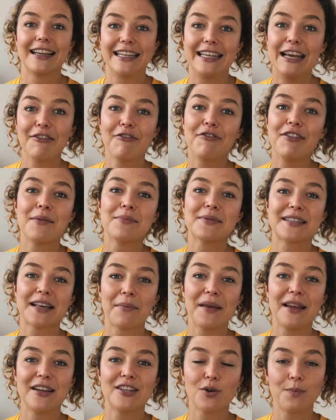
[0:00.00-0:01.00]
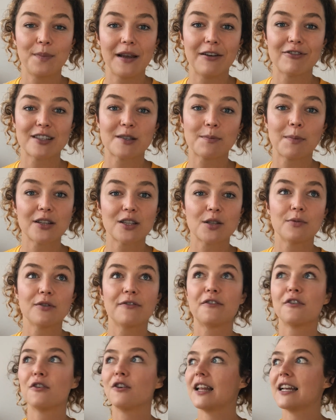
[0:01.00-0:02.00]
give them something to be responsible
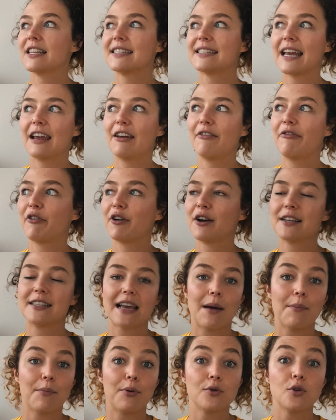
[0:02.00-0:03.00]
for. Let's say, for example,